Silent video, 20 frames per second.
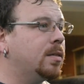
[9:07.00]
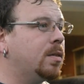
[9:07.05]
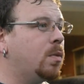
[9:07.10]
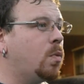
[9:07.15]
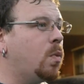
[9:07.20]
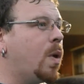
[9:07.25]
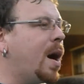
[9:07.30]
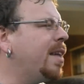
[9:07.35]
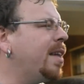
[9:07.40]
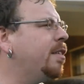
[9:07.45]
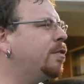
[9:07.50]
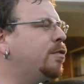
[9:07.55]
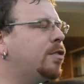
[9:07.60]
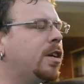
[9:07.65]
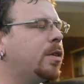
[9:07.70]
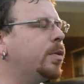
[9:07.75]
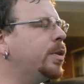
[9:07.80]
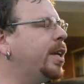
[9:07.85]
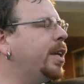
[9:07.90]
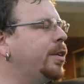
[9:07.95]
Why the
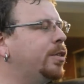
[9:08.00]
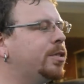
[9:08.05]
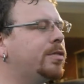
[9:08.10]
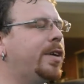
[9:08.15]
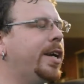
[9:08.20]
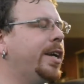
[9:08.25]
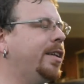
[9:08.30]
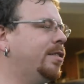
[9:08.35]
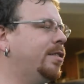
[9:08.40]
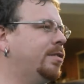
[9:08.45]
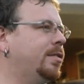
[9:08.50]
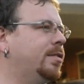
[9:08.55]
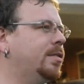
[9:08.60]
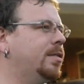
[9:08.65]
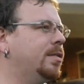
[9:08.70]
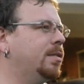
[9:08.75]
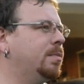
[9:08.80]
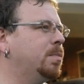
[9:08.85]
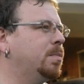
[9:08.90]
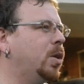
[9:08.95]
fuck would they use regular
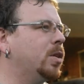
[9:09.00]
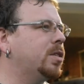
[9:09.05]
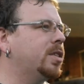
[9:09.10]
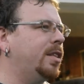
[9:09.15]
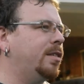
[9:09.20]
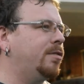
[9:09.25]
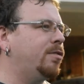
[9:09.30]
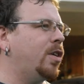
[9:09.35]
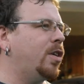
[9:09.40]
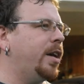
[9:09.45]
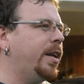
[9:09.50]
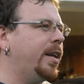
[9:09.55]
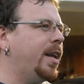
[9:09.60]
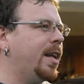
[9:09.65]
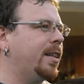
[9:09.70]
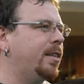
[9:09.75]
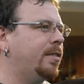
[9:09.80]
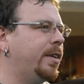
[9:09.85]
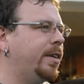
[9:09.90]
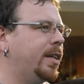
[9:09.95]
bolts in the front and
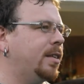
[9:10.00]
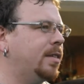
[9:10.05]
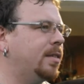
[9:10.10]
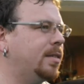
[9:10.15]
not the rear?